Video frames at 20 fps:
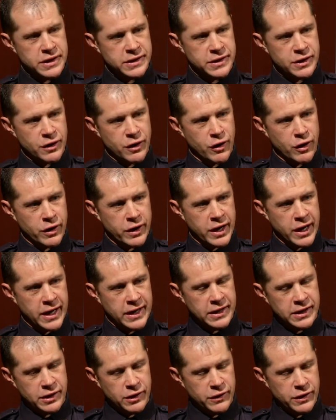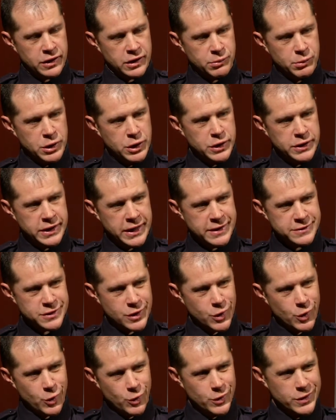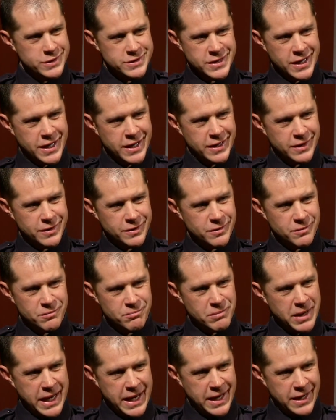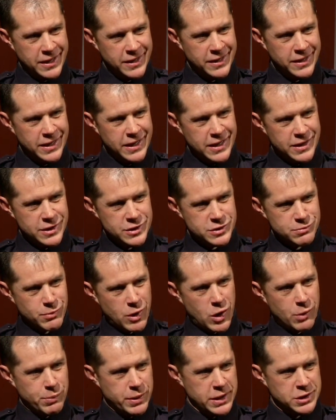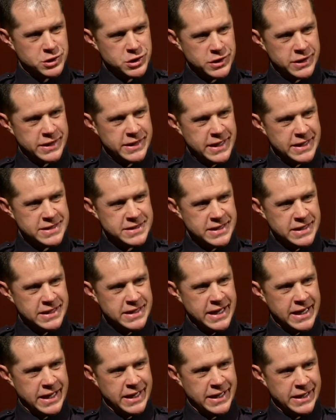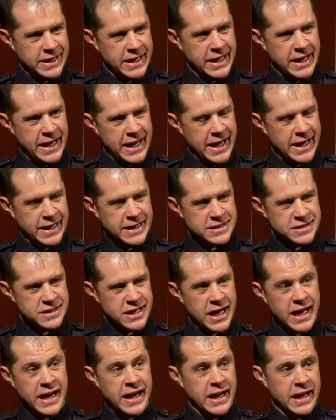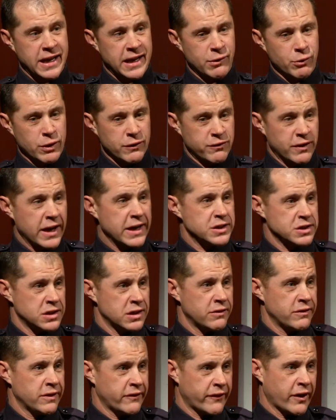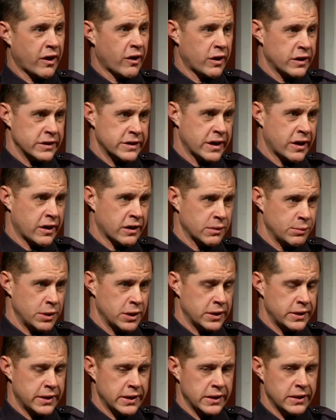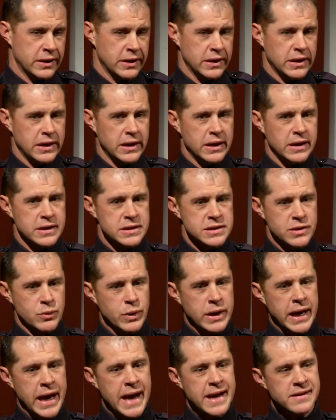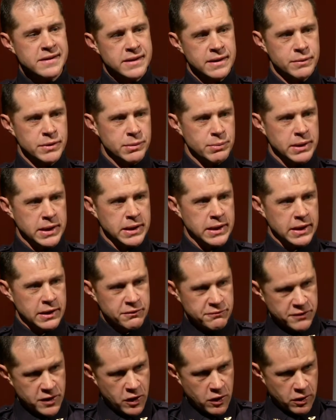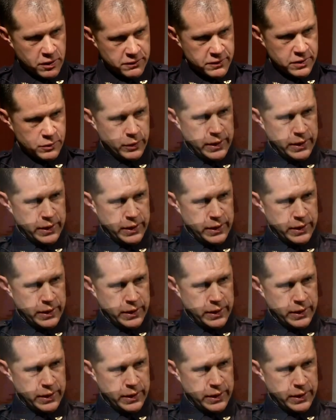there are not, the community as a whole is not bad. The small picture that they see day in and day out is not a reflection of our entire community. So we ask them to be involved. We